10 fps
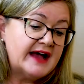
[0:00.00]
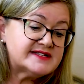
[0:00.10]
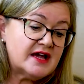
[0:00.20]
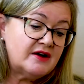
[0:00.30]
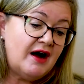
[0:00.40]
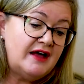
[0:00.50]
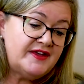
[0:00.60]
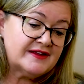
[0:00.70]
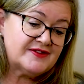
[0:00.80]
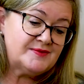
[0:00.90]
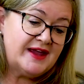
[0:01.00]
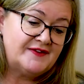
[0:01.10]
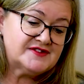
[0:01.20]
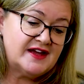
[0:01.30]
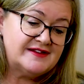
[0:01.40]
so I think that we
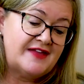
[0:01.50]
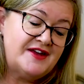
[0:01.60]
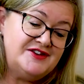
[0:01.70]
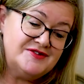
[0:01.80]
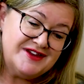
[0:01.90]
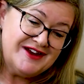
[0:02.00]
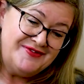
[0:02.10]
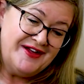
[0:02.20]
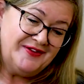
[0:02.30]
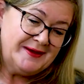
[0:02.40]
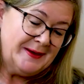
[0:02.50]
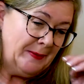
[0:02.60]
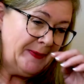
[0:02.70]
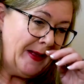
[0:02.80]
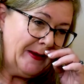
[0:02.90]
have to, and then
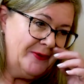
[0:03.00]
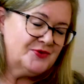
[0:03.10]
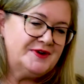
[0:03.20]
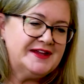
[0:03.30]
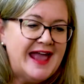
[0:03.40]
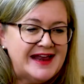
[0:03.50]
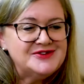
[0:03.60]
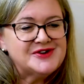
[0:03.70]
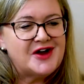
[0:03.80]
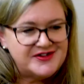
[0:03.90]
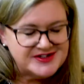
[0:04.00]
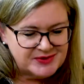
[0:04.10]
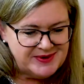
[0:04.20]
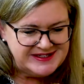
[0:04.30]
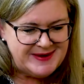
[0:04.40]
they'll go through it again. You'll go, right, just
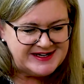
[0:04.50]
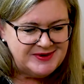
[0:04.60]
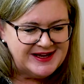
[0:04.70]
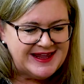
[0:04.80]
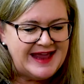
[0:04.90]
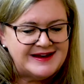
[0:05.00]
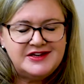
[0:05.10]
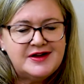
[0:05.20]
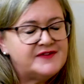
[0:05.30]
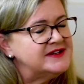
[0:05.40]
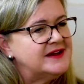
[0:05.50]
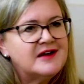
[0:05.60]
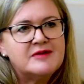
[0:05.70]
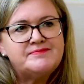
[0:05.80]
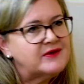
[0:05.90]
repeat it back to me again. And you have to keep
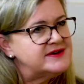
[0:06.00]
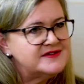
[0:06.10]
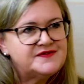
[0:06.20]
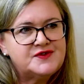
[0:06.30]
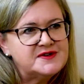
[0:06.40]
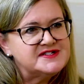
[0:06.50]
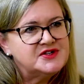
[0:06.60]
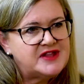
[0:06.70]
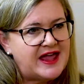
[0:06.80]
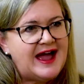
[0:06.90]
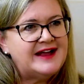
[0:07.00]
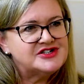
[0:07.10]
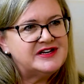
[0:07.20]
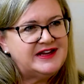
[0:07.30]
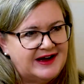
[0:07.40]
going backwards and forwards till they
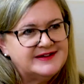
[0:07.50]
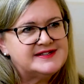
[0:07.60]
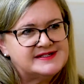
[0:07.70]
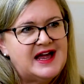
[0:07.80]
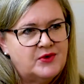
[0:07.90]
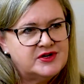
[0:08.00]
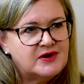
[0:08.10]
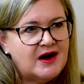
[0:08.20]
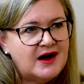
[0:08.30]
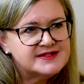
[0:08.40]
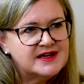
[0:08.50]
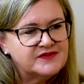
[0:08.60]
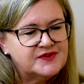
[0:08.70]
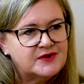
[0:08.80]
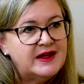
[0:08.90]
actually understand what you're asking
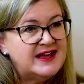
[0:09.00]
for.